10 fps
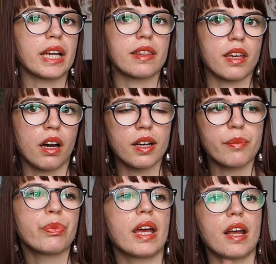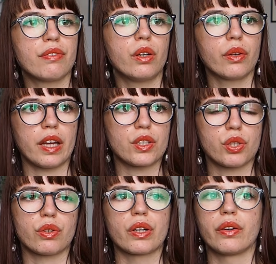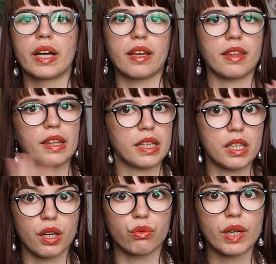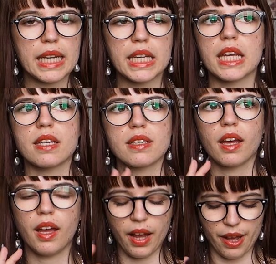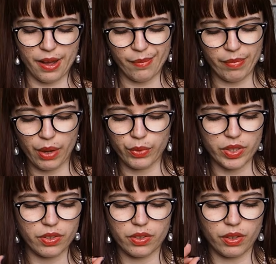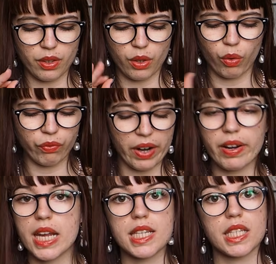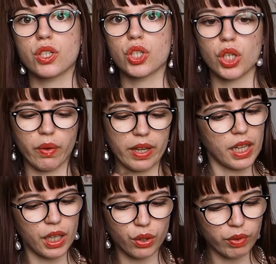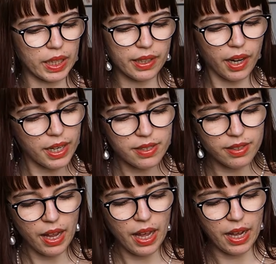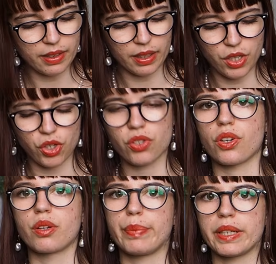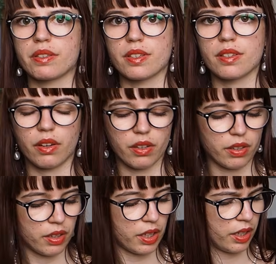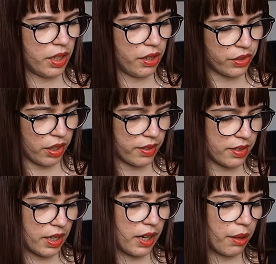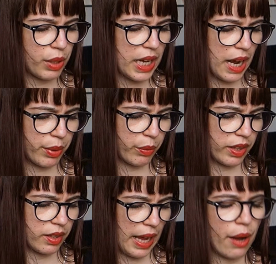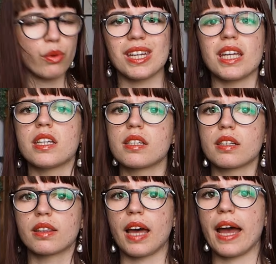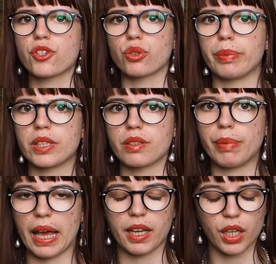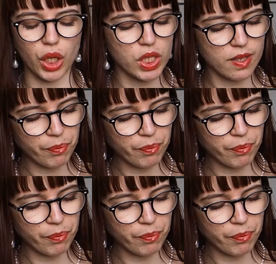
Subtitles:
the yarn, and I follow that tutorial and I think they turn out really neat. It was very easy to do and they look really nice, and then I just sewed buttons on the other side, and I'm really happy with how neat the actual button placket looks.